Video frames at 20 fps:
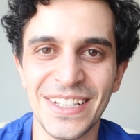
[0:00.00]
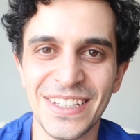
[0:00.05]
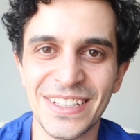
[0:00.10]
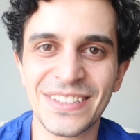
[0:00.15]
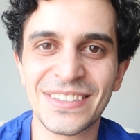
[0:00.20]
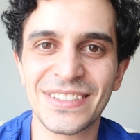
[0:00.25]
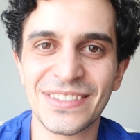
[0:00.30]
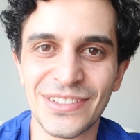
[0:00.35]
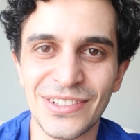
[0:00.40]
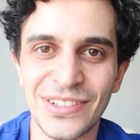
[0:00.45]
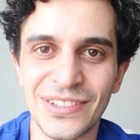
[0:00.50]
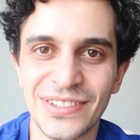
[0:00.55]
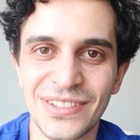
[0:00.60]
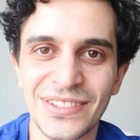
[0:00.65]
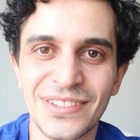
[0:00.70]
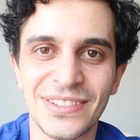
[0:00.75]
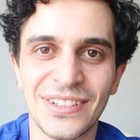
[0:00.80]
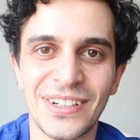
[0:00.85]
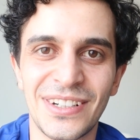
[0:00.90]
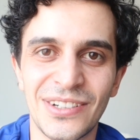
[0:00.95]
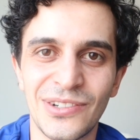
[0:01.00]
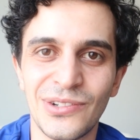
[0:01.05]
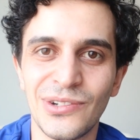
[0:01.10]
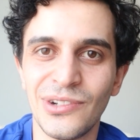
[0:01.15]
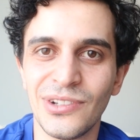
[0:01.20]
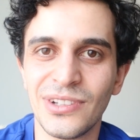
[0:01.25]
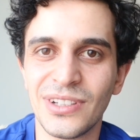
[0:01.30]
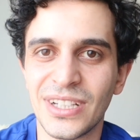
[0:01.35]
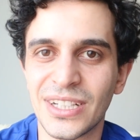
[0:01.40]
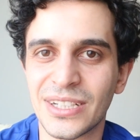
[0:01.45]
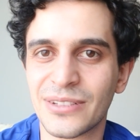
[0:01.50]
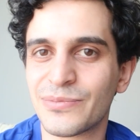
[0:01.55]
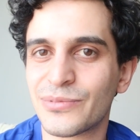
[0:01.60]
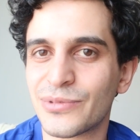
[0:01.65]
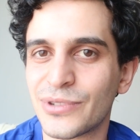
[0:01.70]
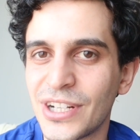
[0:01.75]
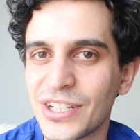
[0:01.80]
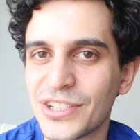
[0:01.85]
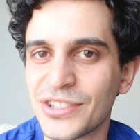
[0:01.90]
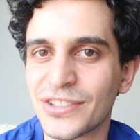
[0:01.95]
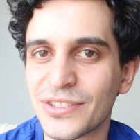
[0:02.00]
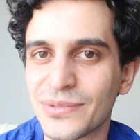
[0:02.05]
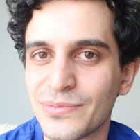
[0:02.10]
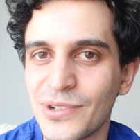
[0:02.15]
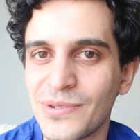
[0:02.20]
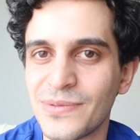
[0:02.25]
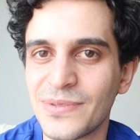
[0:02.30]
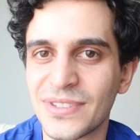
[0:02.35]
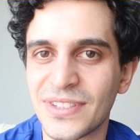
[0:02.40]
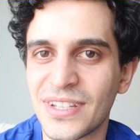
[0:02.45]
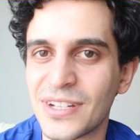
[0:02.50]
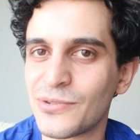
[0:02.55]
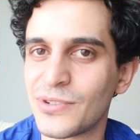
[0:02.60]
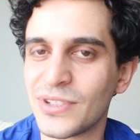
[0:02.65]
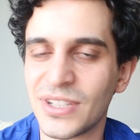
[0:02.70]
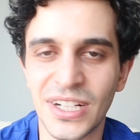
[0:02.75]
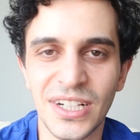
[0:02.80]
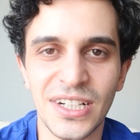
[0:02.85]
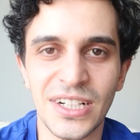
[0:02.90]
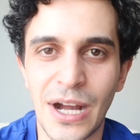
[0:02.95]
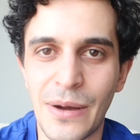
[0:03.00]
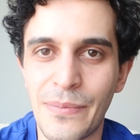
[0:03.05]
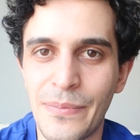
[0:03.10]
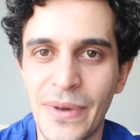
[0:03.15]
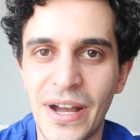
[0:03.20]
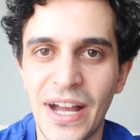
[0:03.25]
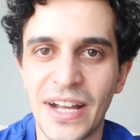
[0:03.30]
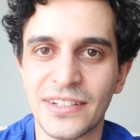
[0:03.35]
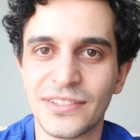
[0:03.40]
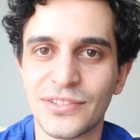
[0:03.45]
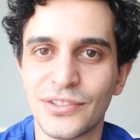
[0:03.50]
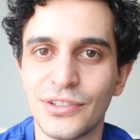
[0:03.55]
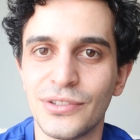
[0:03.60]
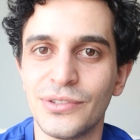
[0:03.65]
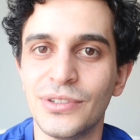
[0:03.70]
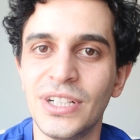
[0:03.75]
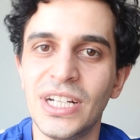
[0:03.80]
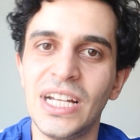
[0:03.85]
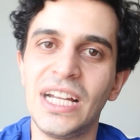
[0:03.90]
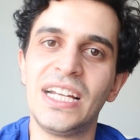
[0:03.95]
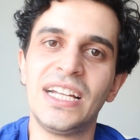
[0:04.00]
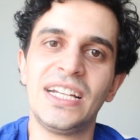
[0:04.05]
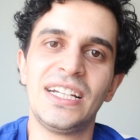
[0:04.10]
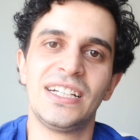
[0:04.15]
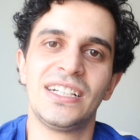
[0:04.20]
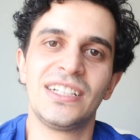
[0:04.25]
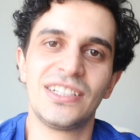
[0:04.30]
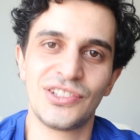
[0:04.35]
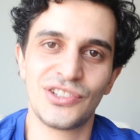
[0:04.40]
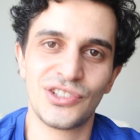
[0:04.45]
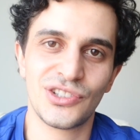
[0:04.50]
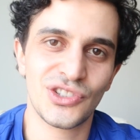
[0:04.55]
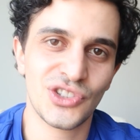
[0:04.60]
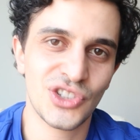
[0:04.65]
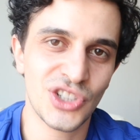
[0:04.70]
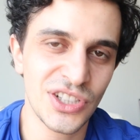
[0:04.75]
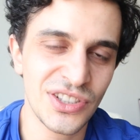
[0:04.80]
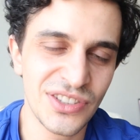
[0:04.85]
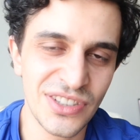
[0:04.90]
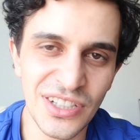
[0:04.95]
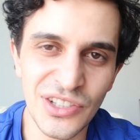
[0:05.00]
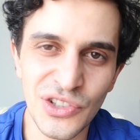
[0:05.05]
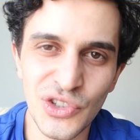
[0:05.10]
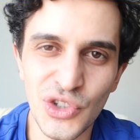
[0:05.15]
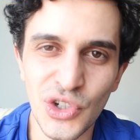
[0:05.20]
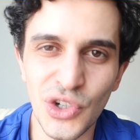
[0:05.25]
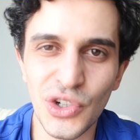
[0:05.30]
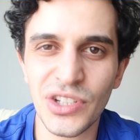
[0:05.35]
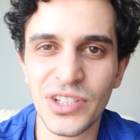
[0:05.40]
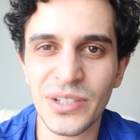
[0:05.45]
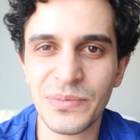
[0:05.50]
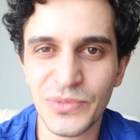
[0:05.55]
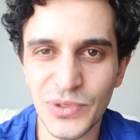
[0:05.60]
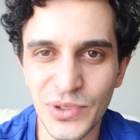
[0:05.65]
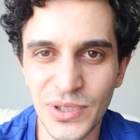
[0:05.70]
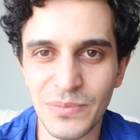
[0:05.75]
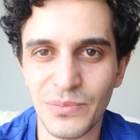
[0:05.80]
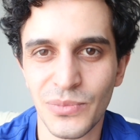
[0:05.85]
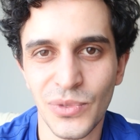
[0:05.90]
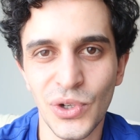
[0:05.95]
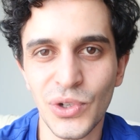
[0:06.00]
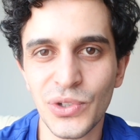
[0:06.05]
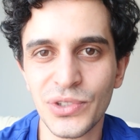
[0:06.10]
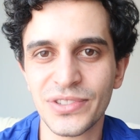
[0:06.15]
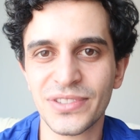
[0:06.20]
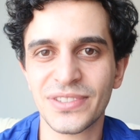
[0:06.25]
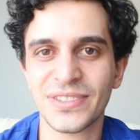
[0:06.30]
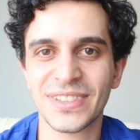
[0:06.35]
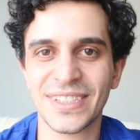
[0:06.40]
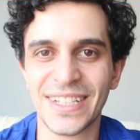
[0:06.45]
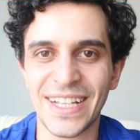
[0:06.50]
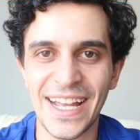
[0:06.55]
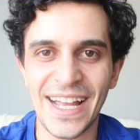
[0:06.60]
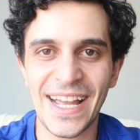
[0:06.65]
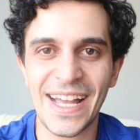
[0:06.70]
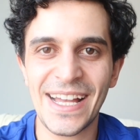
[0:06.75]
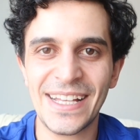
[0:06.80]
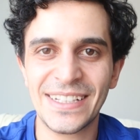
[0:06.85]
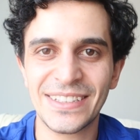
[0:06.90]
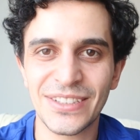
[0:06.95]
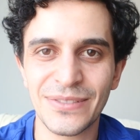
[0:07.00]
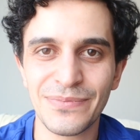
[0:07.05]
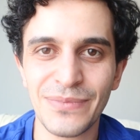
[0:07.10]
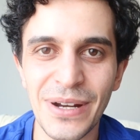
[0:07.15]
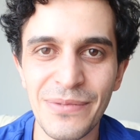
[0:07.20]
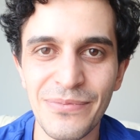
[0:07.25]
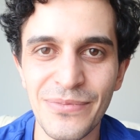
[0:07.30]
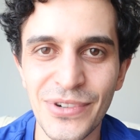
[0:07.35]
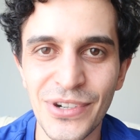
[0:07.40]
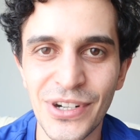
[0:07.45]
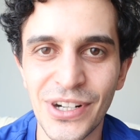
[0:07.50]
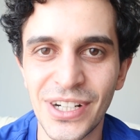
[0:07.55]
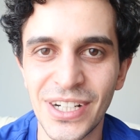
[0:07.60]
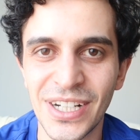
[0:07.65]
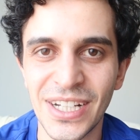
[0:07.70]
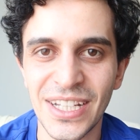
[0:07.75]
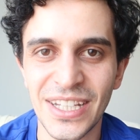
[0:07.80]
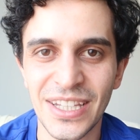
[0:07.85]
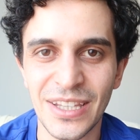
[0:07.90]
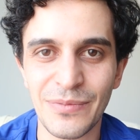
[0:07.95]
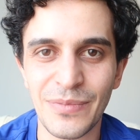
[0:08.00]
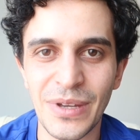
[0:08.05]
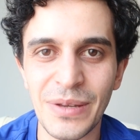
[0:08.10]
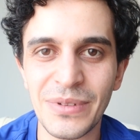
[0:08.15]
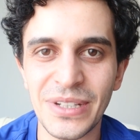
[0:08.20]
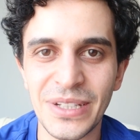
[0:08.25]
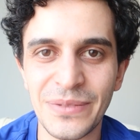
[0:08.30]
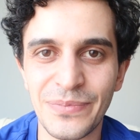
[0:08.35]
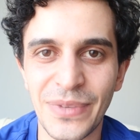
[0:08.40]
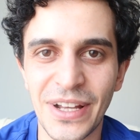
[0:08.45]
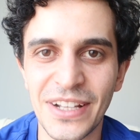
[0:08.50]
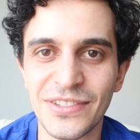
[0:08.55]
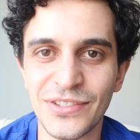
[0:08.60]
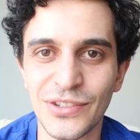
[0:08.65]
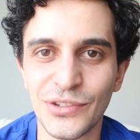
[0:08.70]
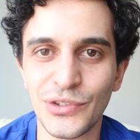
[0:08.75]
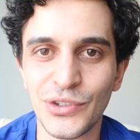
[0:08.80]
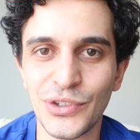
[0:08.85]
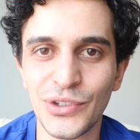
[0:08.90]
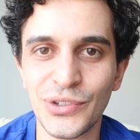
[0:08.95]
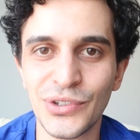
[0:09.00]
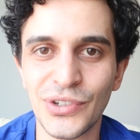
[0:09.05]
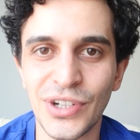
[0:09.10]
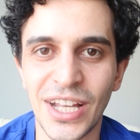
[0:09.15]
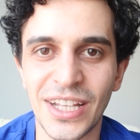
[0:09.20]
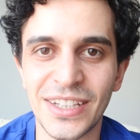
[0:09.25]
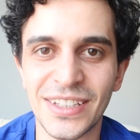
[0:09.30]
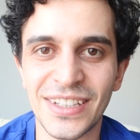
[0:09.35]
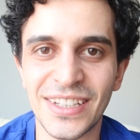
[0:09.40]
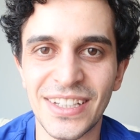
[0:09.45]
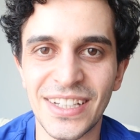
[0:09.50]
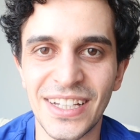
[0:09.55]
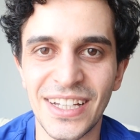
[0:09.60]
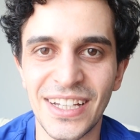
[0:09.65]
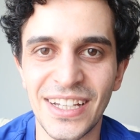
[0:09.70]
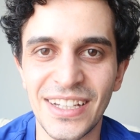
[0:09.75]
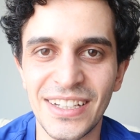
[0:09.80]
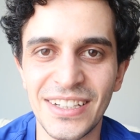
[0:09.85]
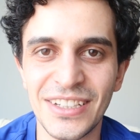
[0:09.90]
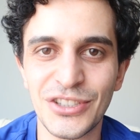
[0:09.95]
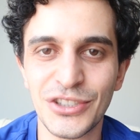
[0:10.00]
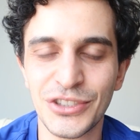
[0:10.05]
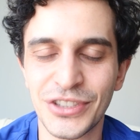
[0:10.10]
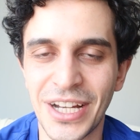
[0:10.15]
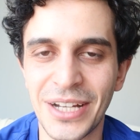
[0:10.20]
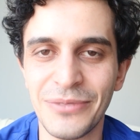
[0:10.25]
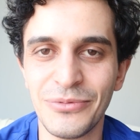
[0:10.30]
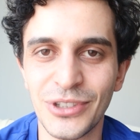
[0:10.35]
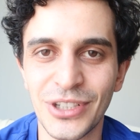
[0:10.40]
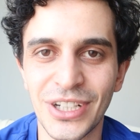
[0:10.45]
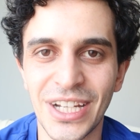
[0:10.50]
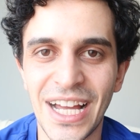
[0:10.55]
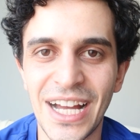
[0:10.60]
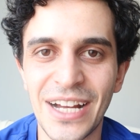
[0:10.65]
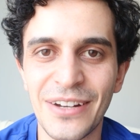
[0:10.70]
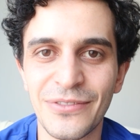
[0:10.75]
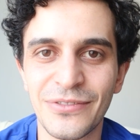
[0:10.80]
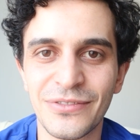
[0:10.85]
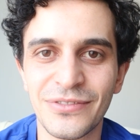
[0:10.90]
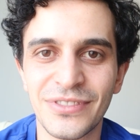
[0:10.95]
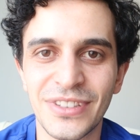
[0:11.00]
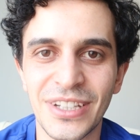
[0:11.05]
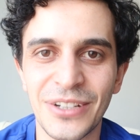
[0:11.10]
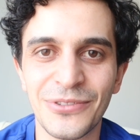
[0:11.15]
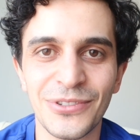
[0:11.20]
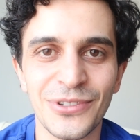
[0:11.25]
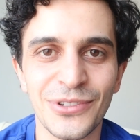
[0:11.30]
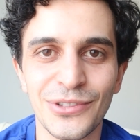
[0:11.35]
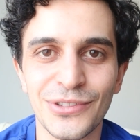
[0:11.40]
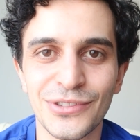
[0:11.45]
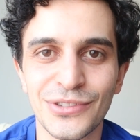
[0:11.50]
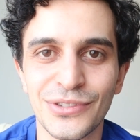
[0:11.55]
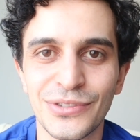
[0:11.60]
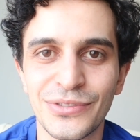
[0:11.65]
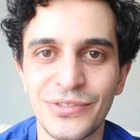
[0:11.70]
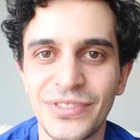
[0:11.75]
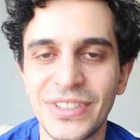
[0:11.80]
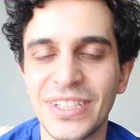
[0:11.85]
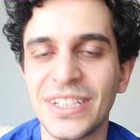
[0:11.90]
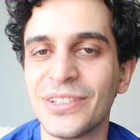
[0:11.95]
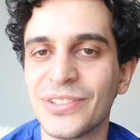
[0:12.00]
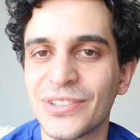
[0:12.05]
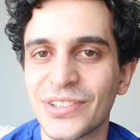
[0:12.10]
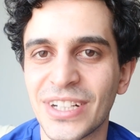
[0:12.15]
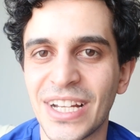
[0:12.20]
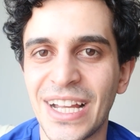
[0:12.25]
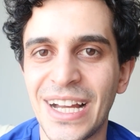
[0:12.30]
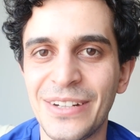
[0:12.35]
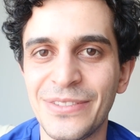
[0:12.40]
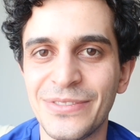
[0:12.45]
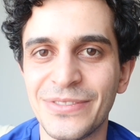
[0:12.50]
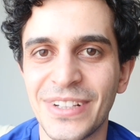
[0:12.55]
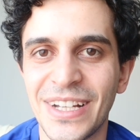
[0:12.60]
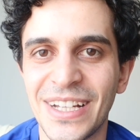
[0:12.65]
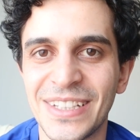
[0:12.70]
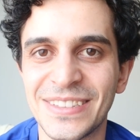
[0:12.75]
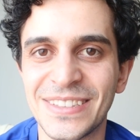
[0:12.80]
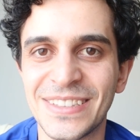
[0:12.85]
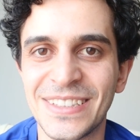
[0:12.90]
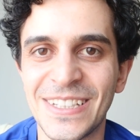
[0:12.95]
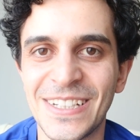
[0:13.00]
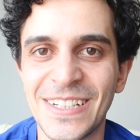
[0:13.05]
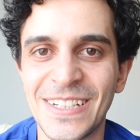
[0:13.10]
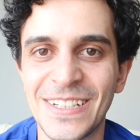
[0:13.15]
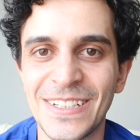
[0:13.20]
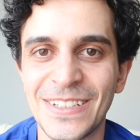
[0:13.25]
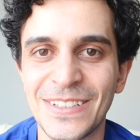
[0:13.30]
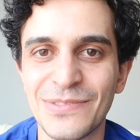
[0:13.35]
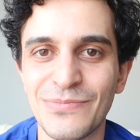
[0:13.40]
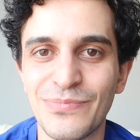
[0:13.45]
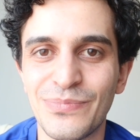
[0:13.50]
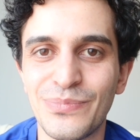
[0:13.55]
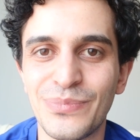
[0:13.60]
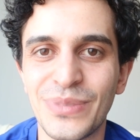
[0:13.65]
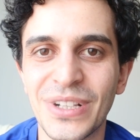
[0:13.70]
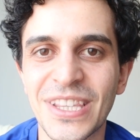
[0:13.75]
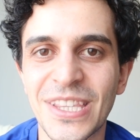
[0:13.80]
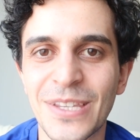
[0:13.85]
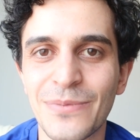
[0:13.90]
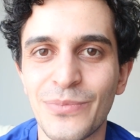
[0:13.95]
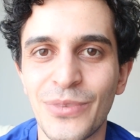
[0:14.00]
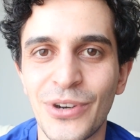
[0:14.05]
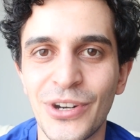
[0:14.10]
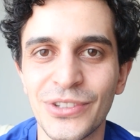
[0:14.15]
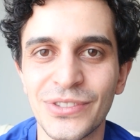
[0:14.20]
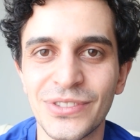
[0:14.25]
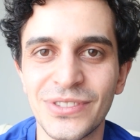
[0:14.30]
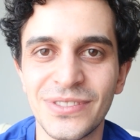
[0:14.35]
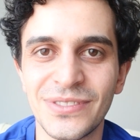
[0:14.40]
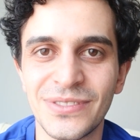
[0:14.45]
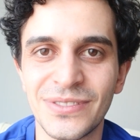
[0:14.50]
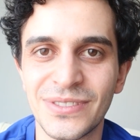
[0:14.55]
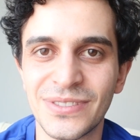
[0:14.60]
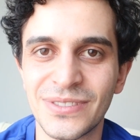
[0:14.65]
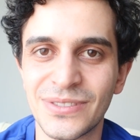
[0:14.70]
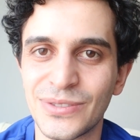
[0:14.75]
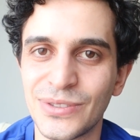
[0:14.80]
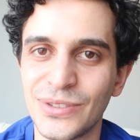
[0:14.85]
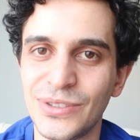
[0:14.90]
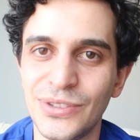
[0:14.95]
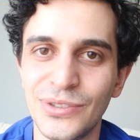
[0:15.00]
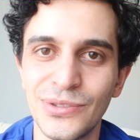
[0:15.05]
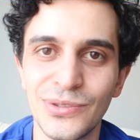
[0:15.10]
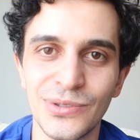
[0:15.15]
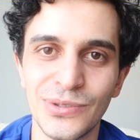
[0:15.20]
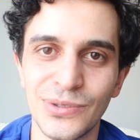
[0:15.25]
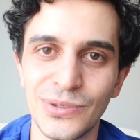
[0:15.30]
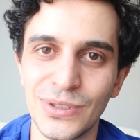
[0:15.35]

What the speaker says: These are all like precious moments. They will not come back. So just enjoy them to the most, and remember the baby depends on you, and each time you laugh, they will also feel your laugh and build the bond to you.